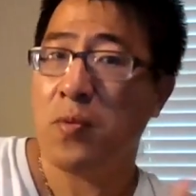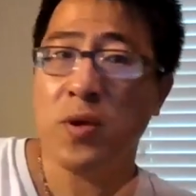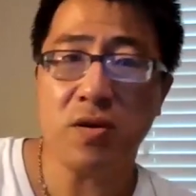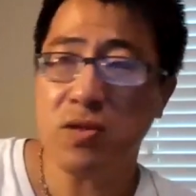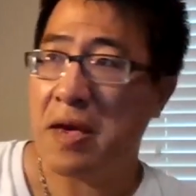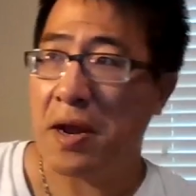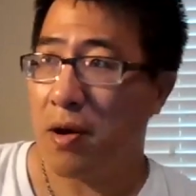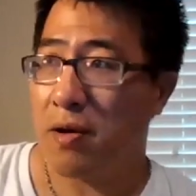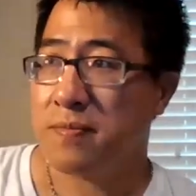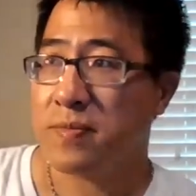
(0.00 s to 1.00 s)
We don't know at
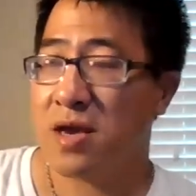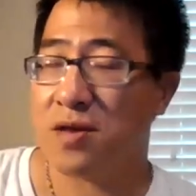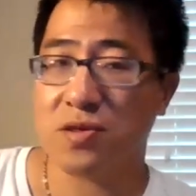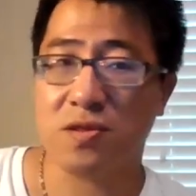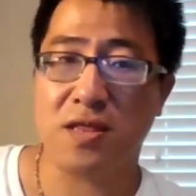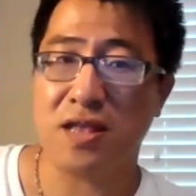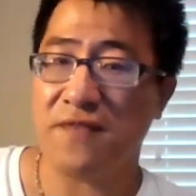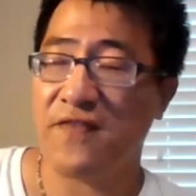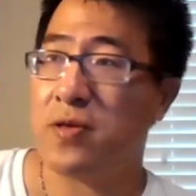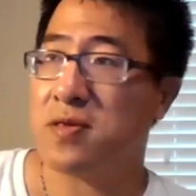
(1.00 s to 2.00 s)
all because the
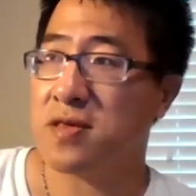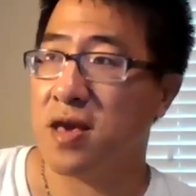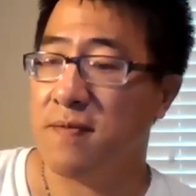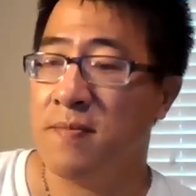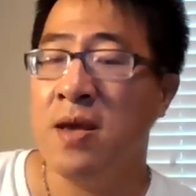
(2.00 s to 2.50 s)
net value is the same.